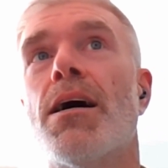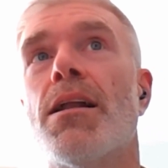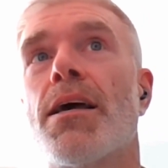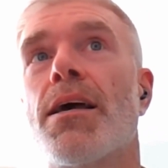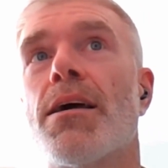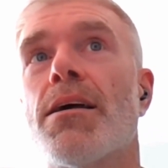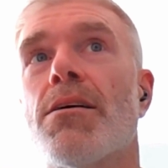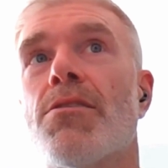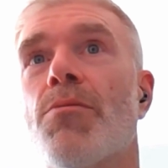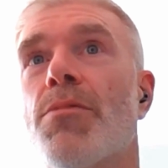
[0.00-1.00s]
like
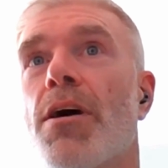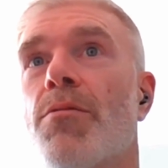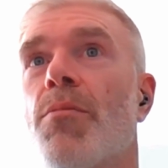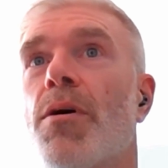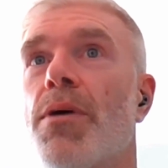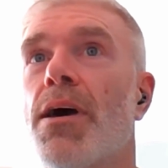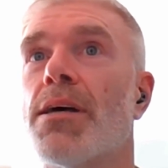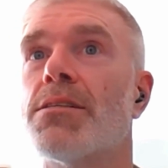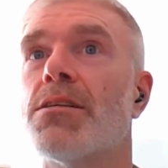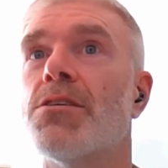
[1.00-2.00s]
sometimes it might be
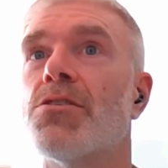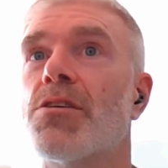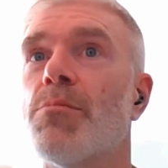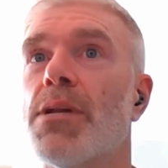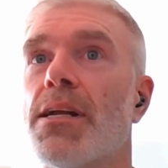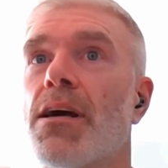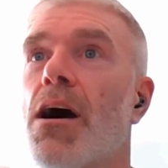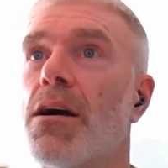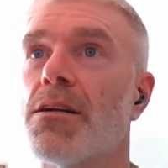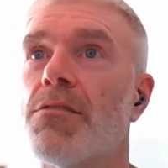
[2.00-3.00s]
asked to just complete a
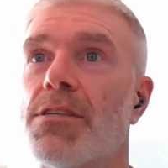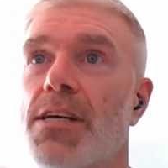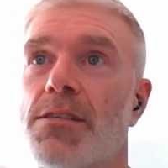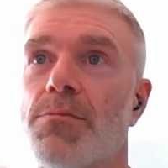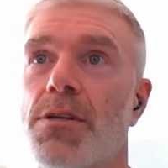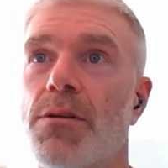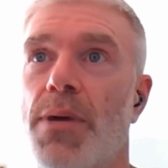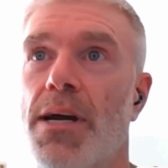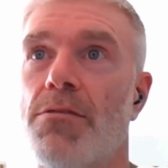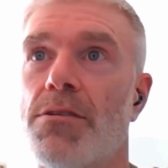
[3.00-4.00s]
cognitive assessment on
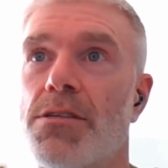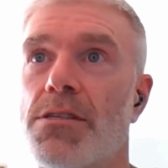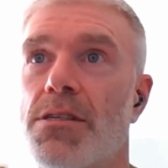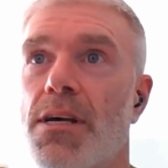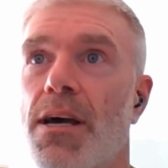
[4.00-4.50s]
parents,